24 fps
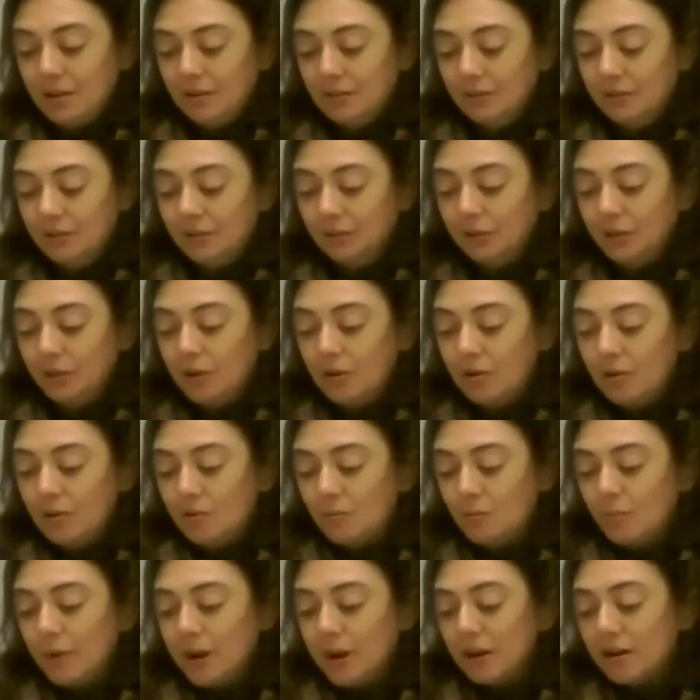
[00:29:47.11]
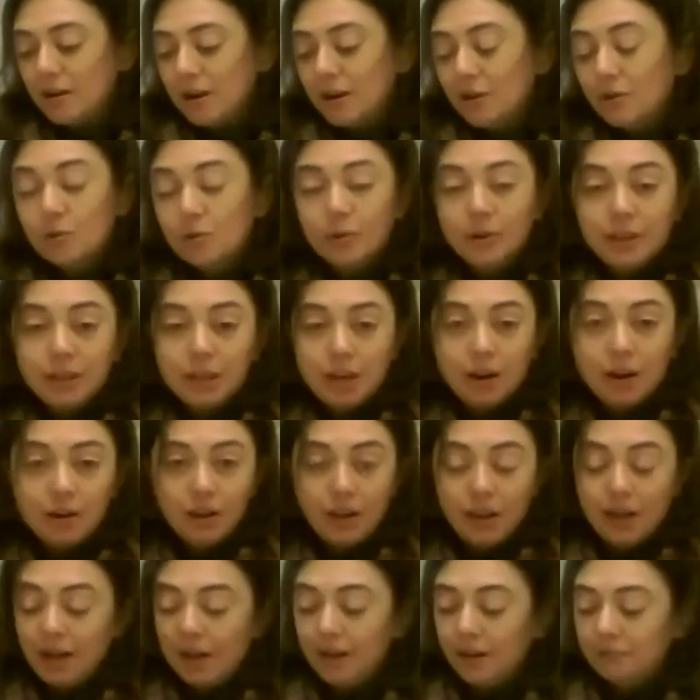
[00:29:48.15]
So we're in North
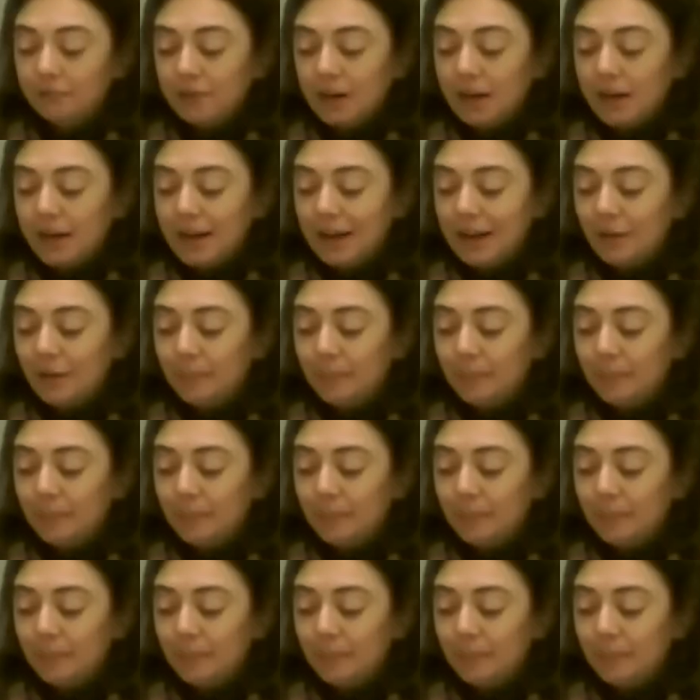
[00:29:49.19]
Carolina right now,